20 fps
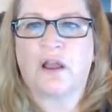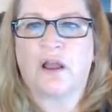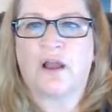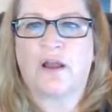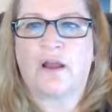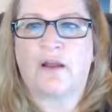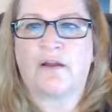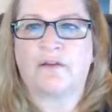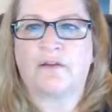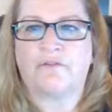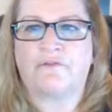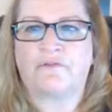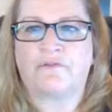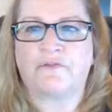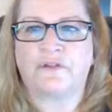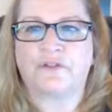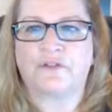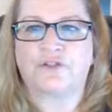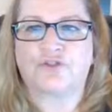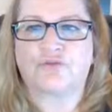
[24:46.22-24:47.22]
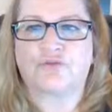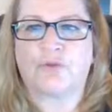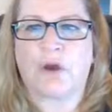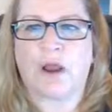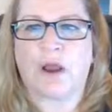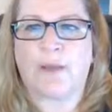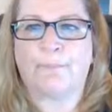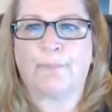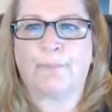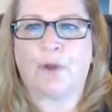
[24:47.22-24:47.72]
of
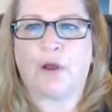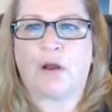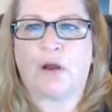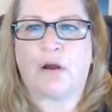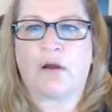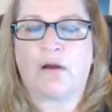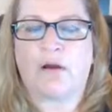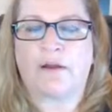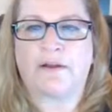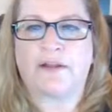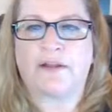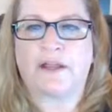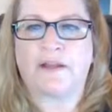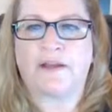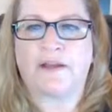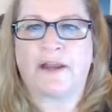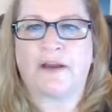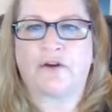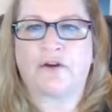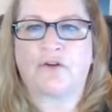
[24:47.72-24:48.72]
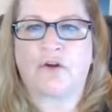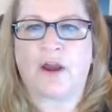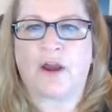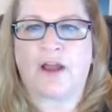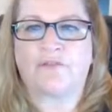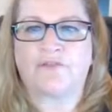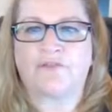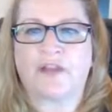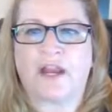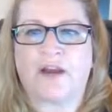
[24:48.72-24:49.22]
Trump on an
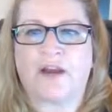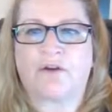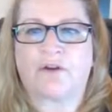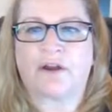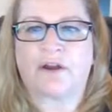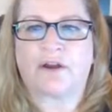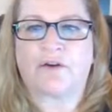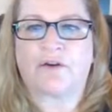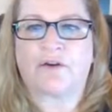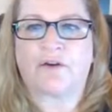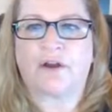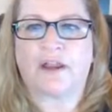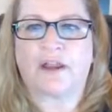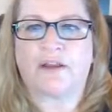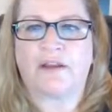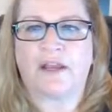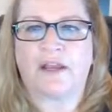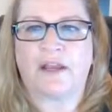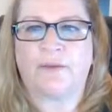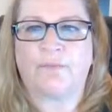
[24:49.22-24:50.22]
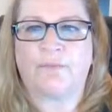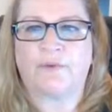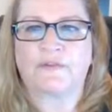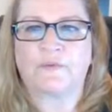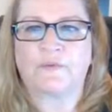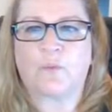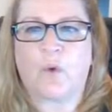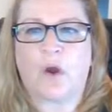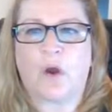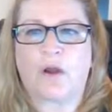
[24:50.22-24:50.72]
aircraft carrier, and he
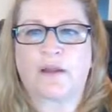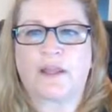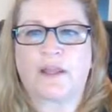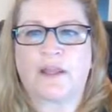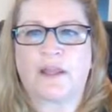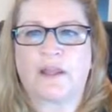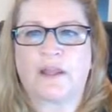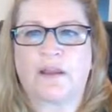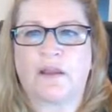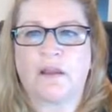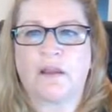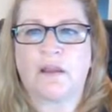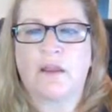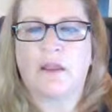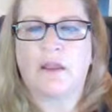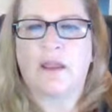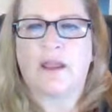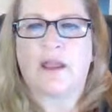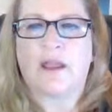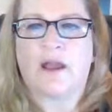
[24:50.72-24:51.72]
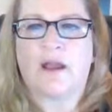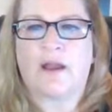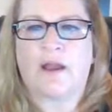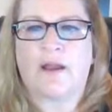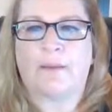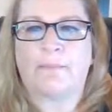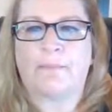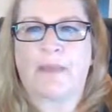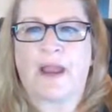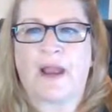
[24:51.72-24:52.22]
was walking
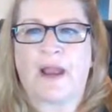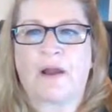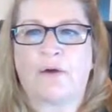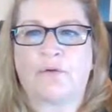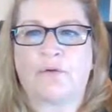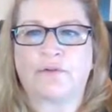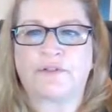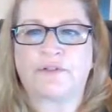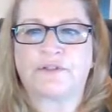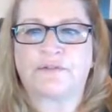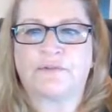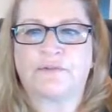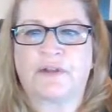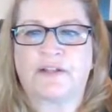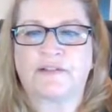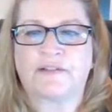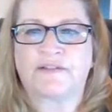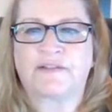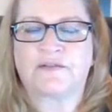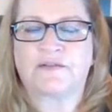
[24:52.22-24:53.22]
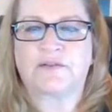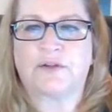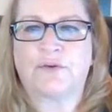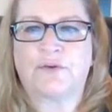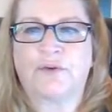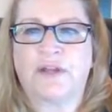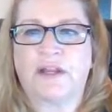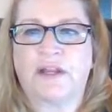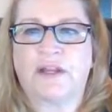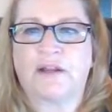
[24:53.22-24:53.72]
out and
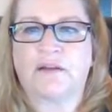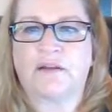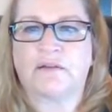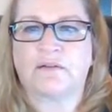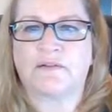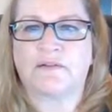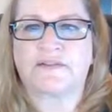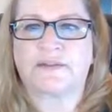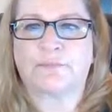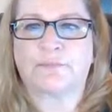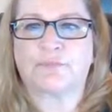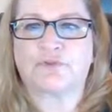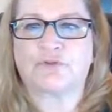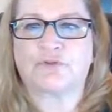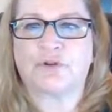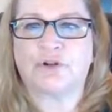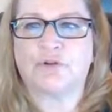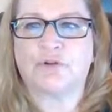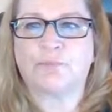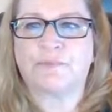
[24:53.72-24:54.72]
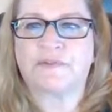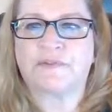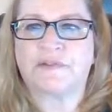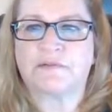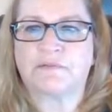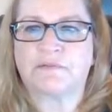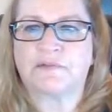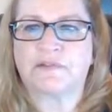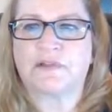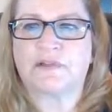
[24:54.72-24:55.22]
saluting some troops.
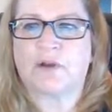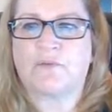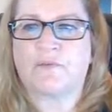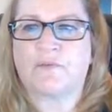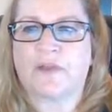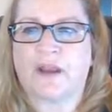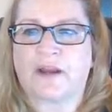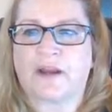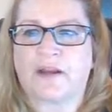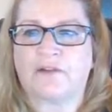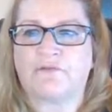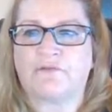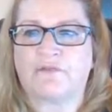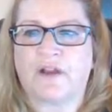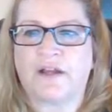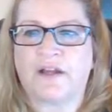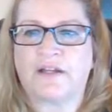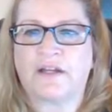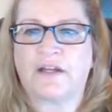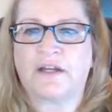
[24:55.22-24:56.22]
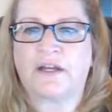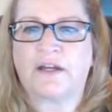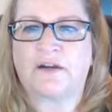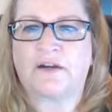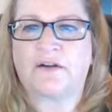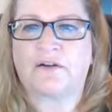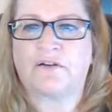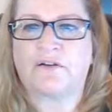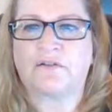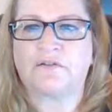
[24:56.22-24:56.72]
Hopefully I can find it
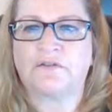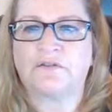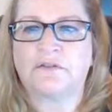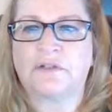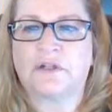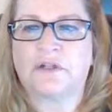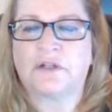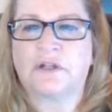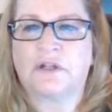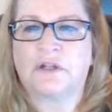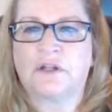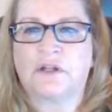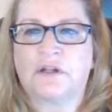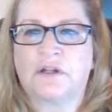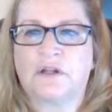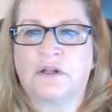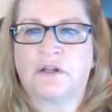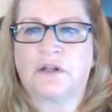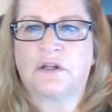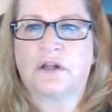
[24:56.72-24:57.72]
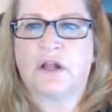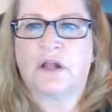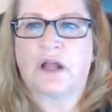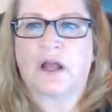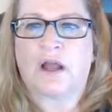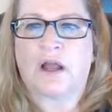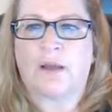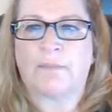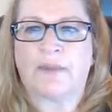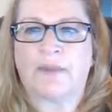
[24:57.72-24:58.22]
here.
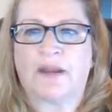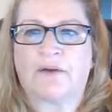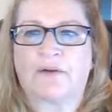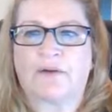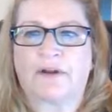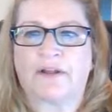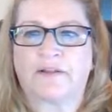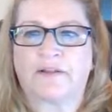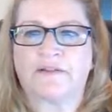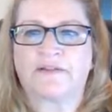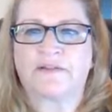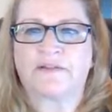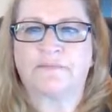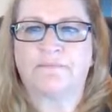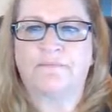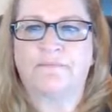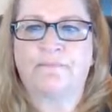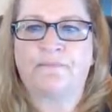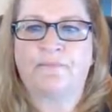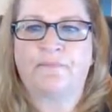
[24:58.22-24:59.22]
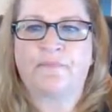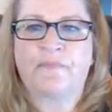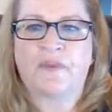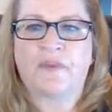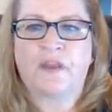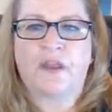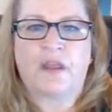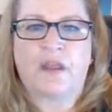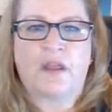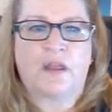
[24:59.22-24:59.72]
Here it is.
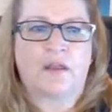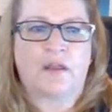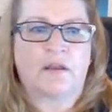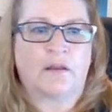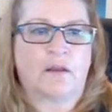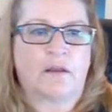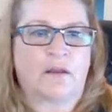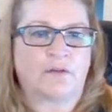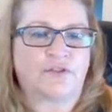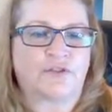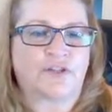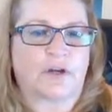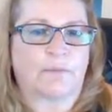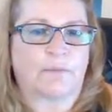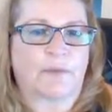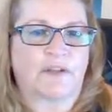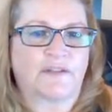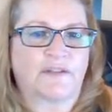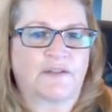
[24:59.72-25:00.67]
I'll share my